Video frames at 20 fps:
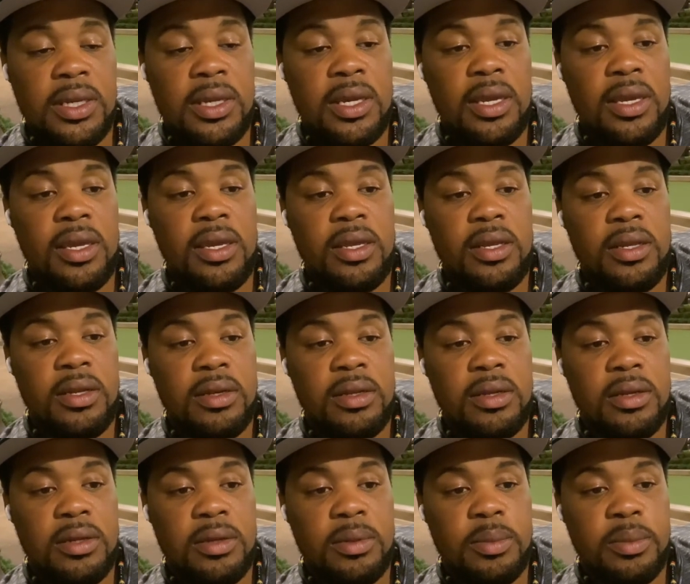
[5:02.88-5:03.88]
and
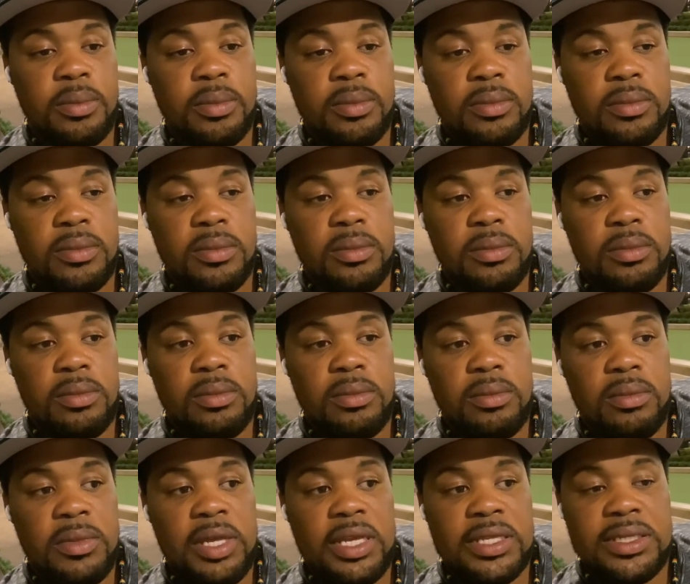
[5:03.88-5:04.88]

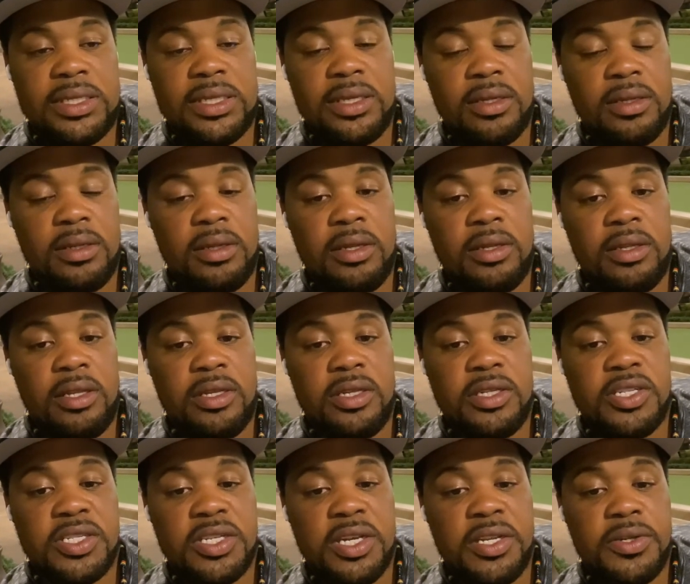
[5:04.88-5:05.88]
that's it, and then
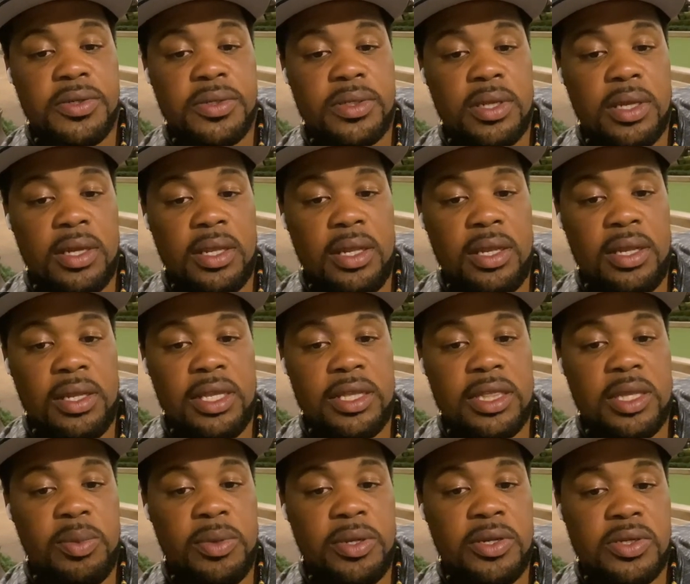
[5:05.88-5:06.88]
just understand and let
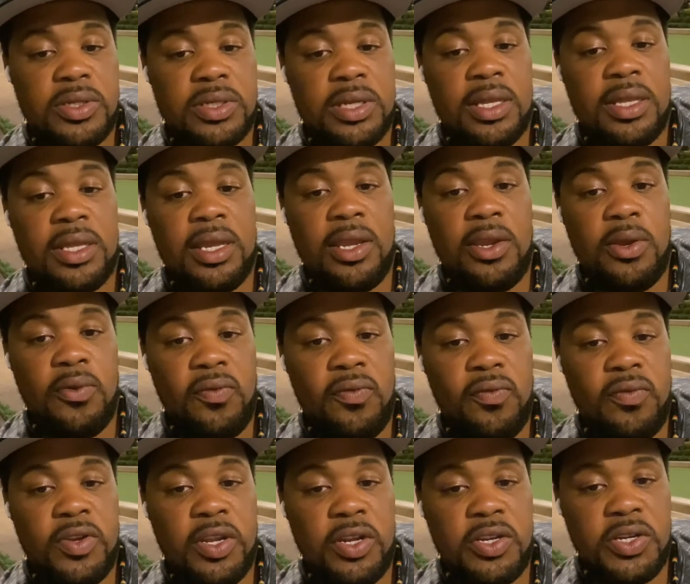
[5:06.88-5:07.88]
them understand that
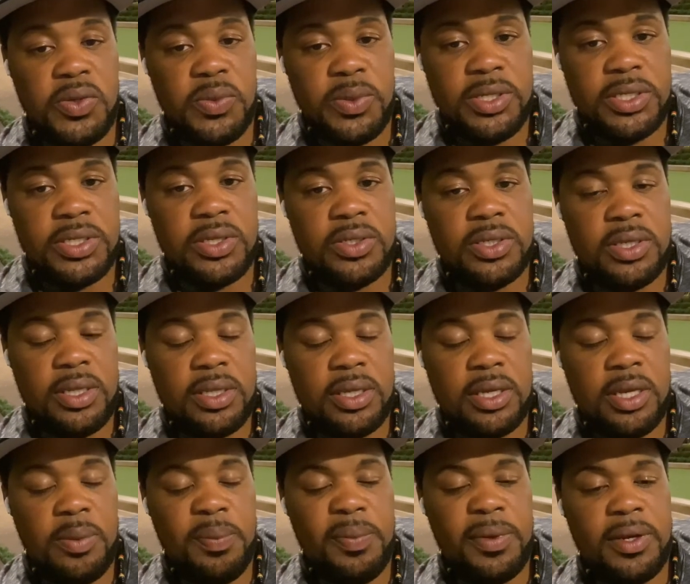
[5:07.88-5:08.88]
you've done your research on the
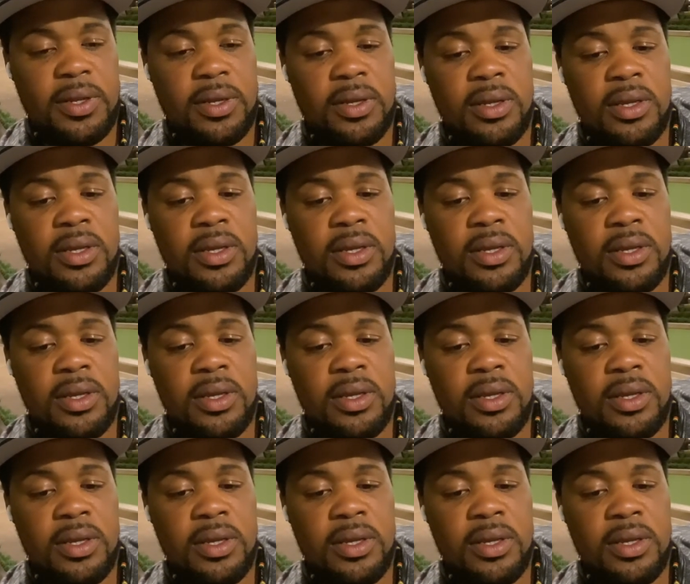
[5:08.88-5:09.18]
company.